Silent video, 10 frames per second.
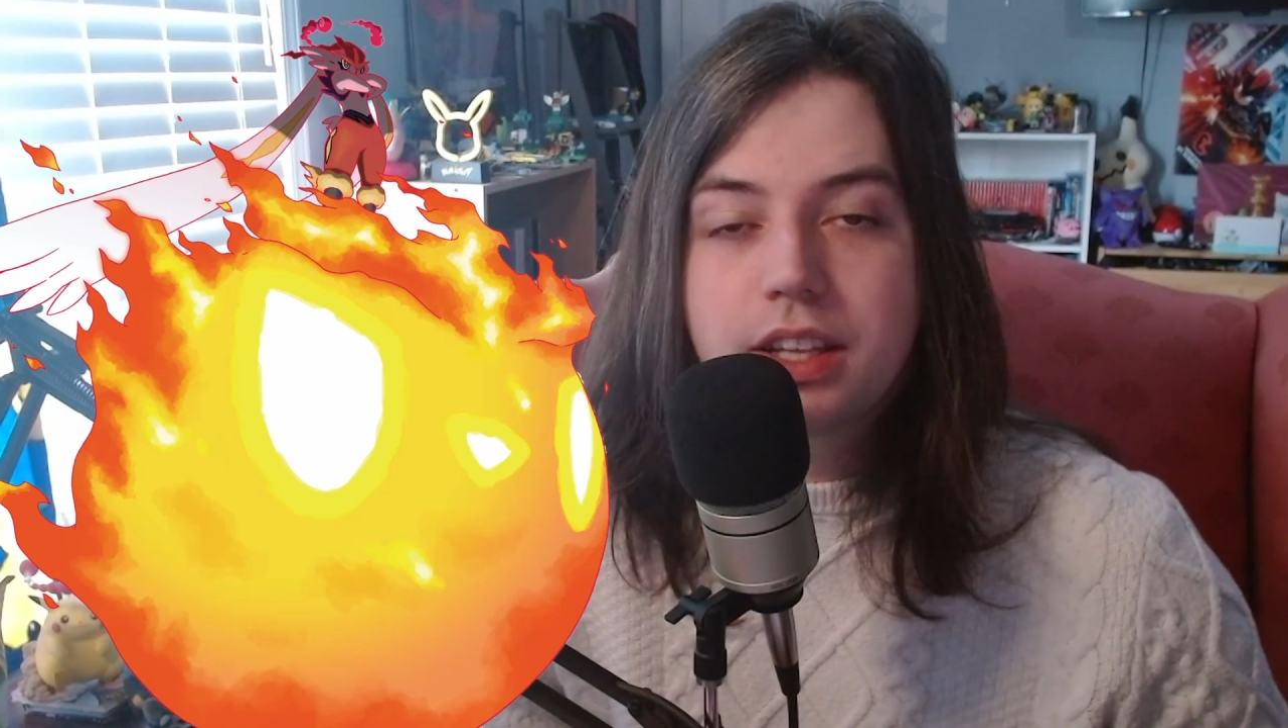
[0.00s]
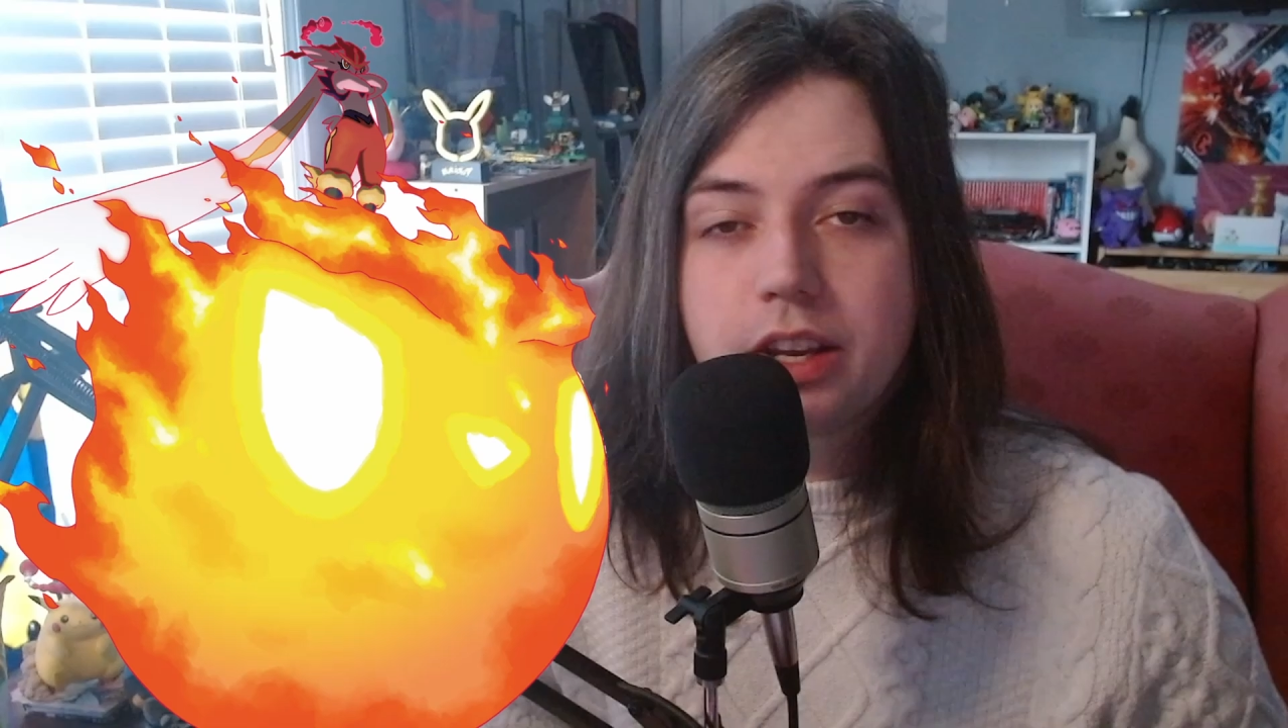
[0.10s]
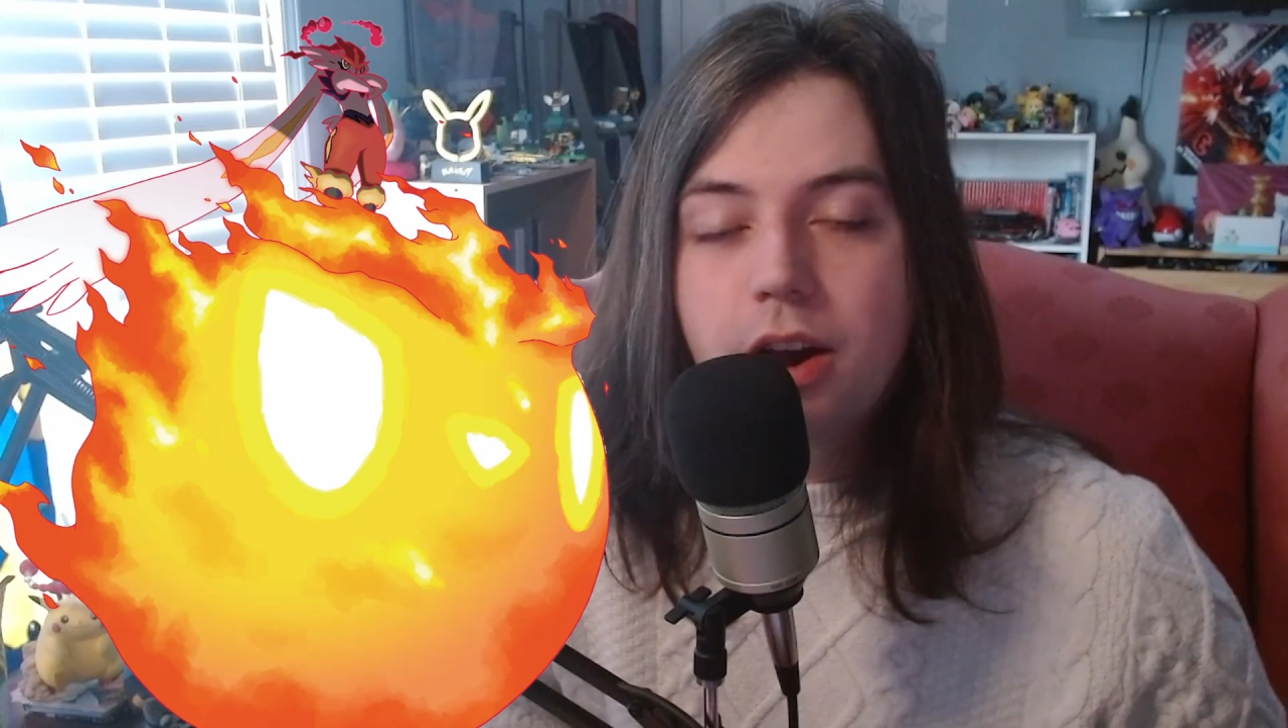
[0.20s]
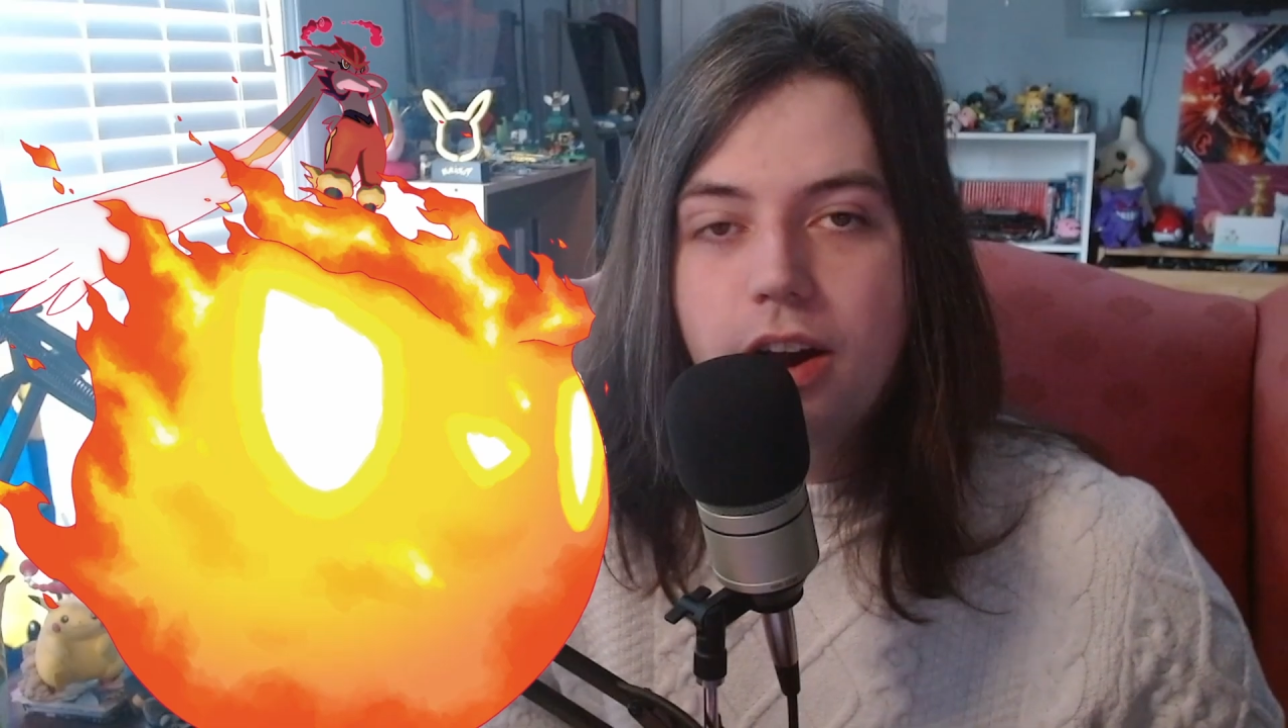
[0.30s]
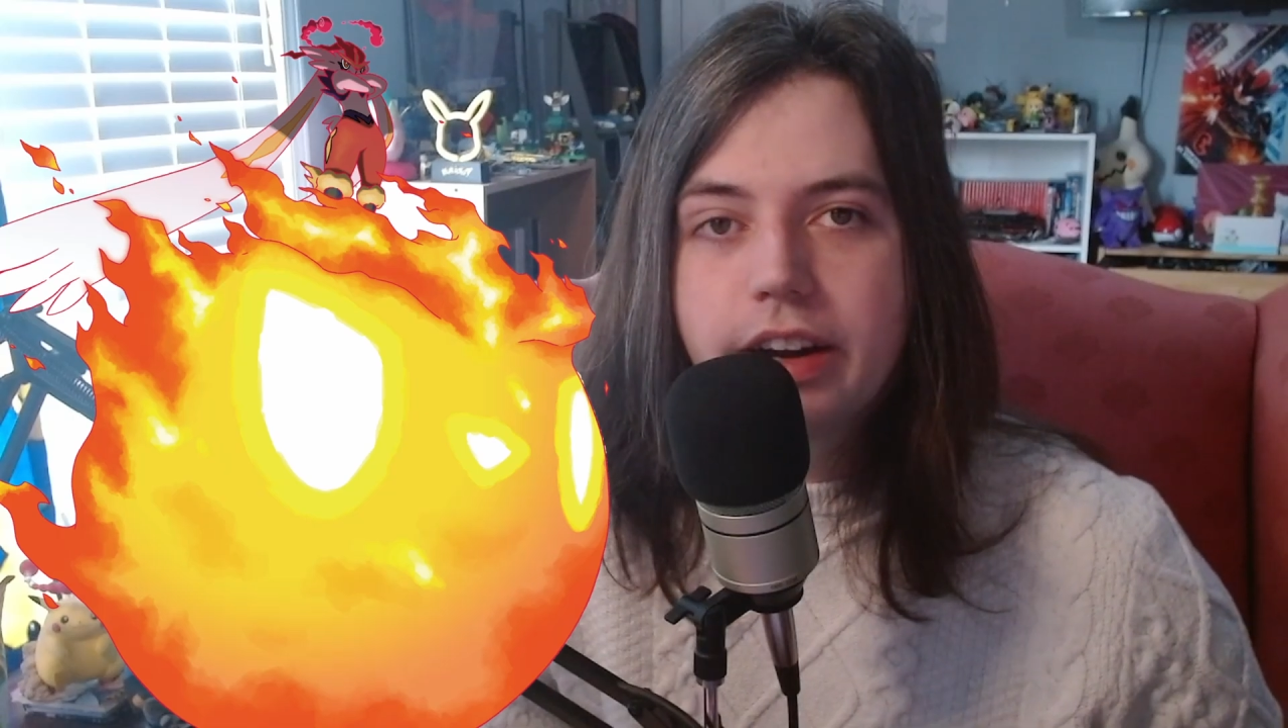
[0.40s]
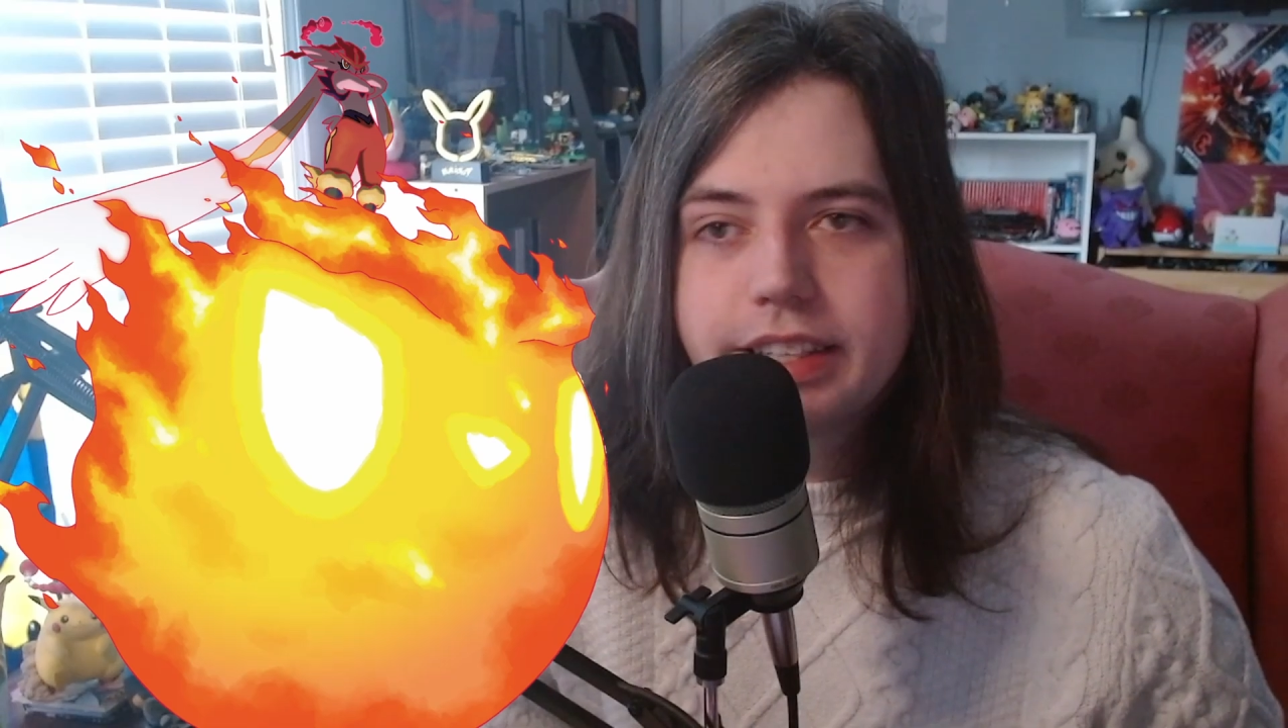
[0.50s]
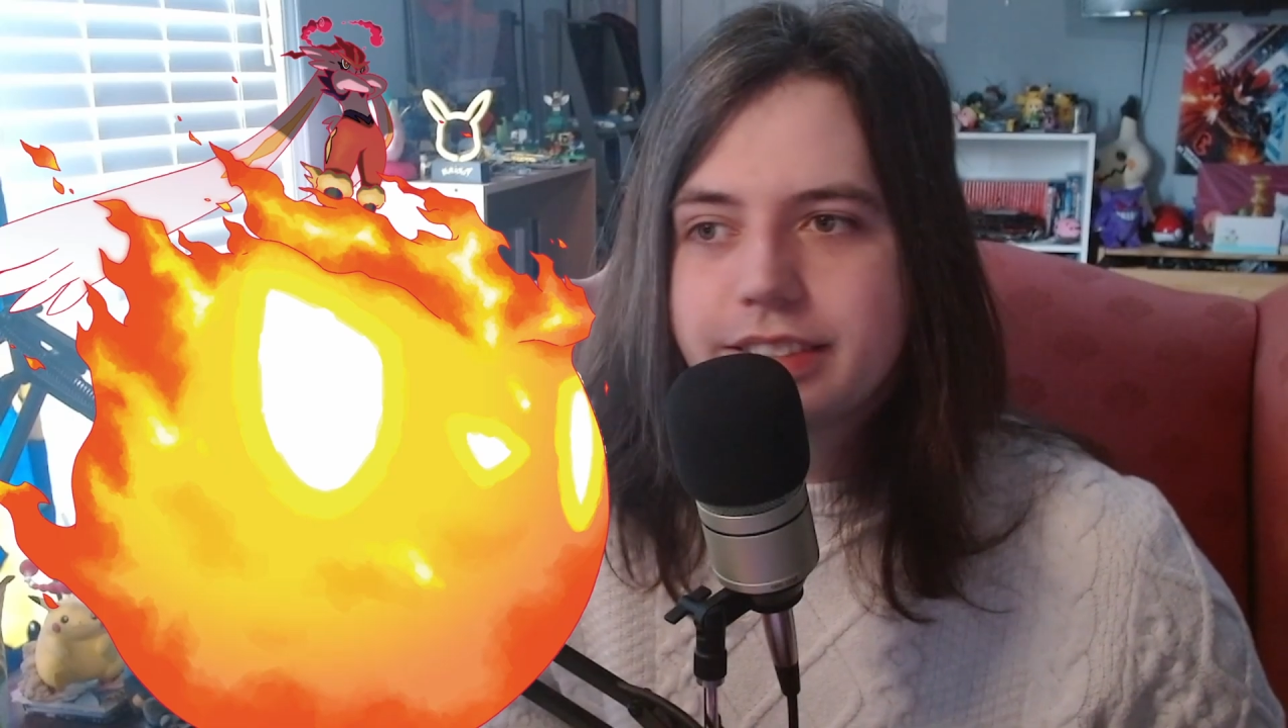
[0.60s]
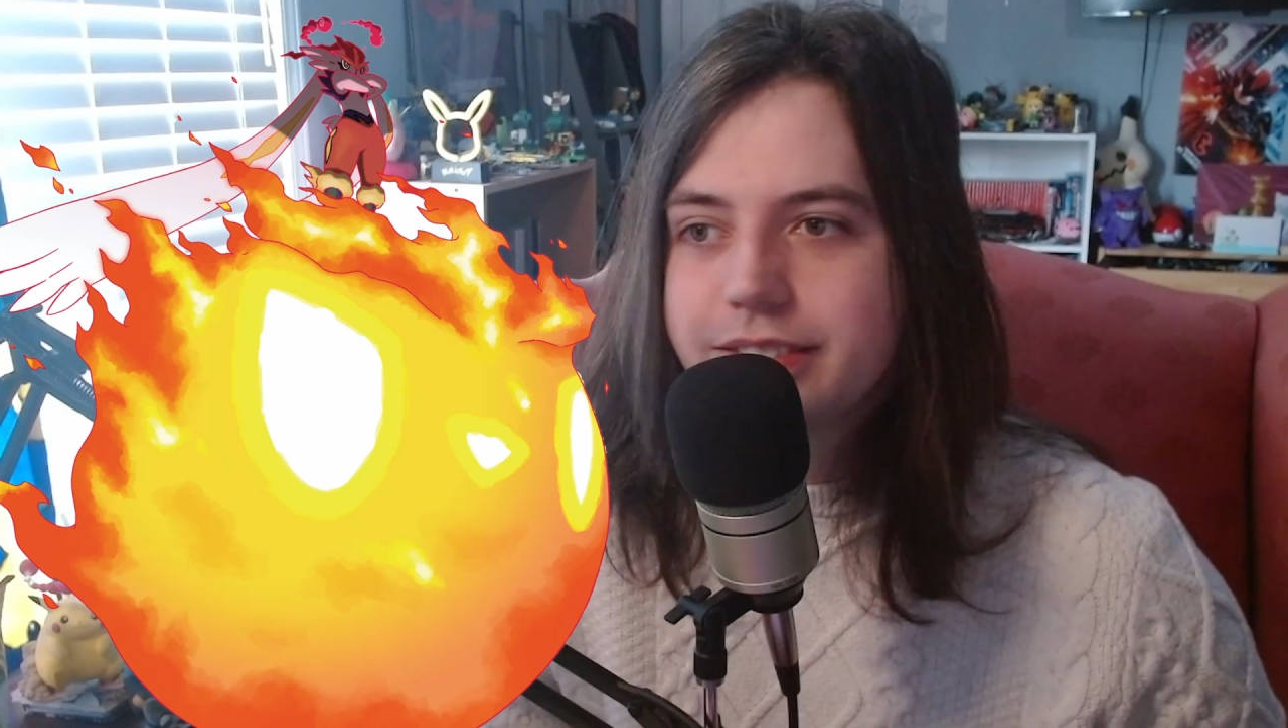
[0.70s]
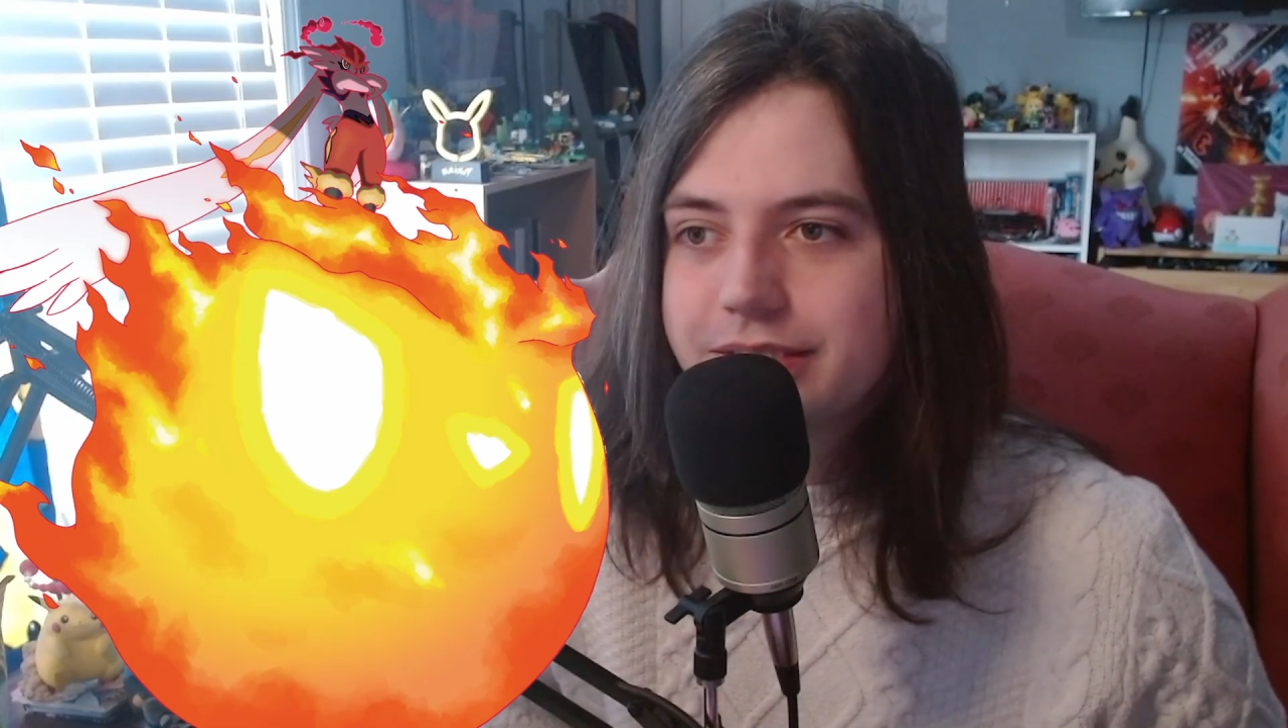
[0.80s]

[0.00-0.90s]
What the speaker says: Lagann,